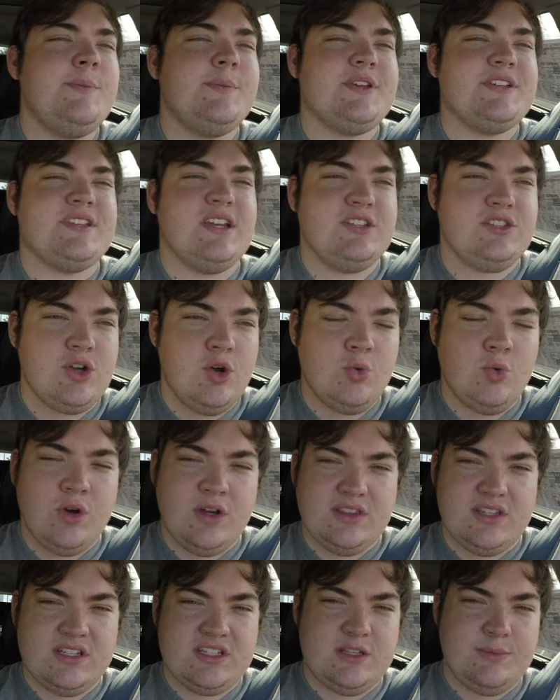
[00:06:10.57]
because I don't
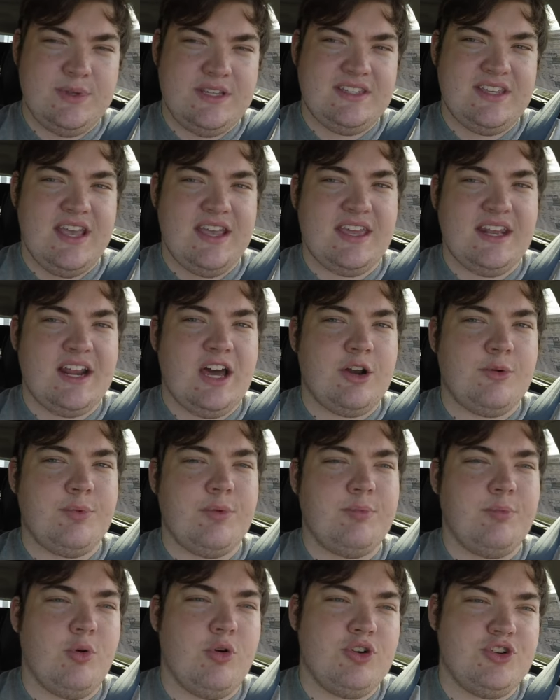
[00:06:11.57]
want this to be taken out of
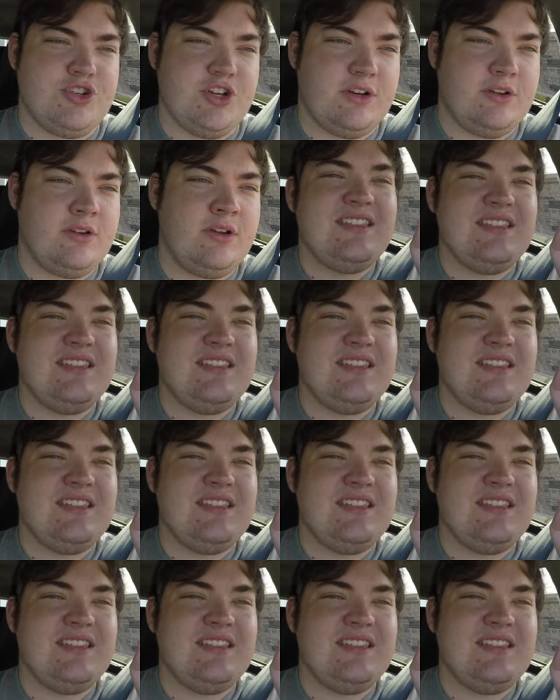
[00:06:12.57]
proportion.